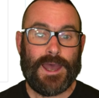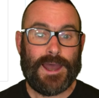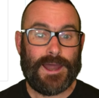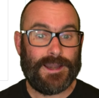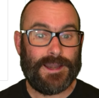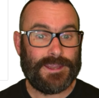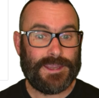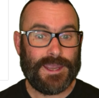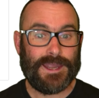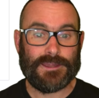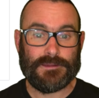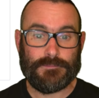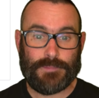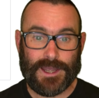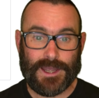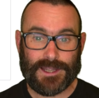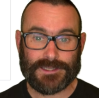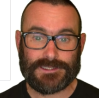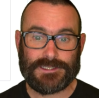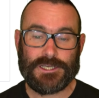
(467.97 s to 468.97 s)
and again
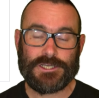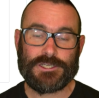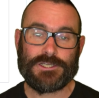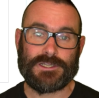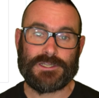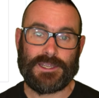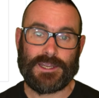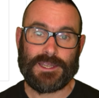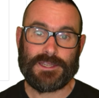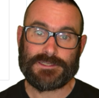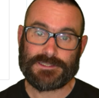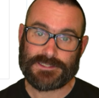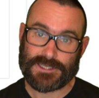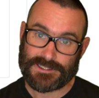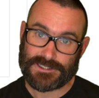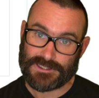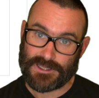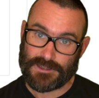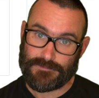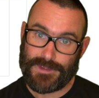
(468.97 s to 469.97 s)
partitioning it,
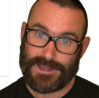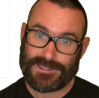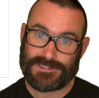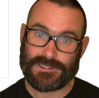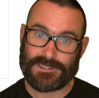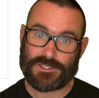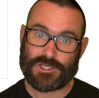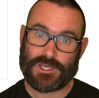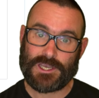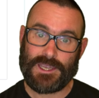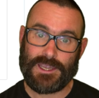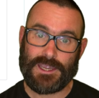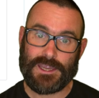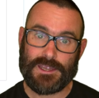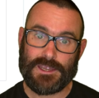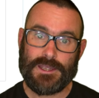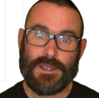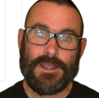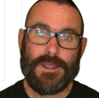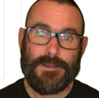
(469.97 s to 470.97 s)
setting the message key